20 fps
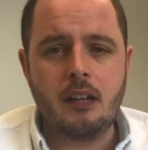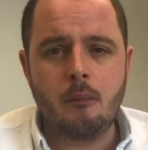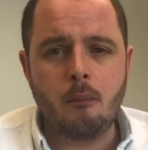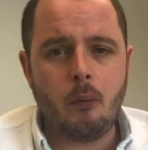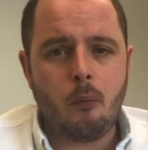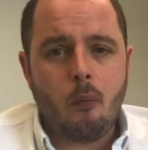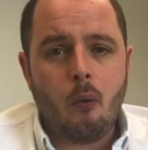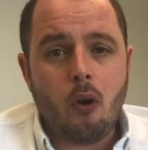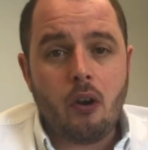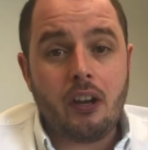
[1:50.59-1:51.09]

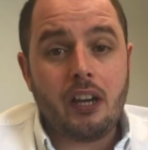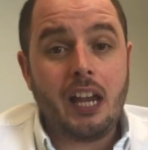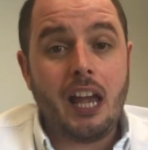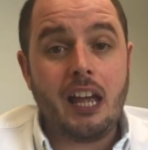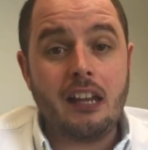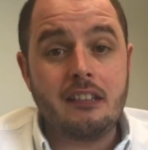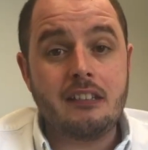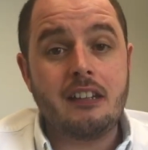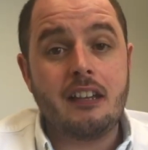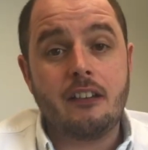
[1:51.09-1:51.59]
but what I
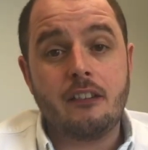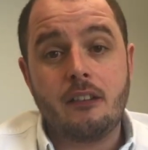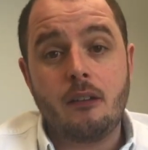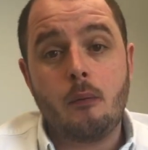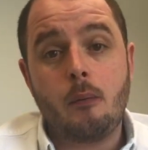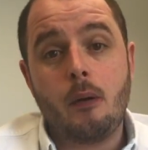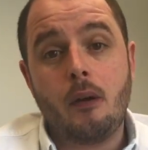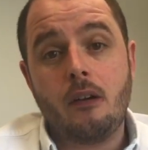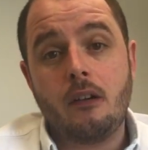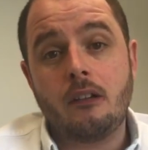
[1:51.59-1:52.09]
can tell you
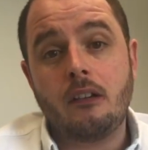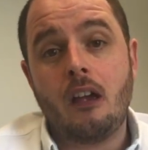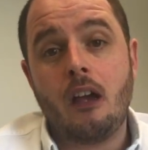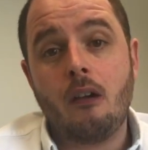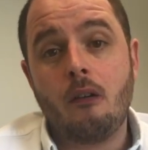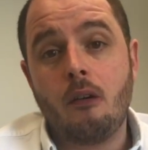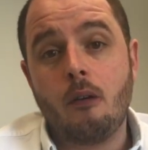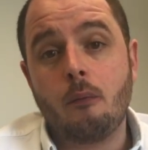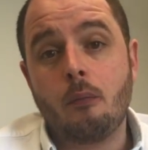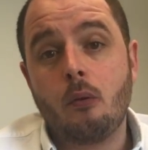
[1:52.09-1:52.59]
about is
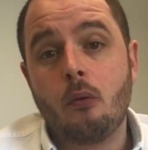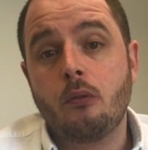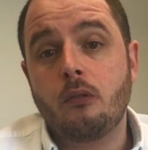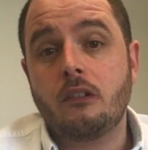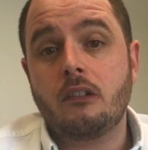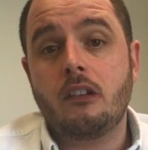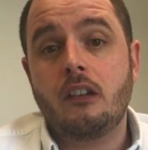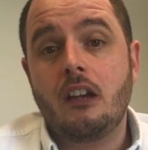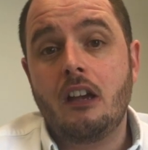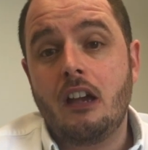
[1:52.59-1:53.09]
how I
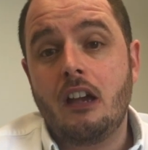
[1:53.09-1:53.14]
approached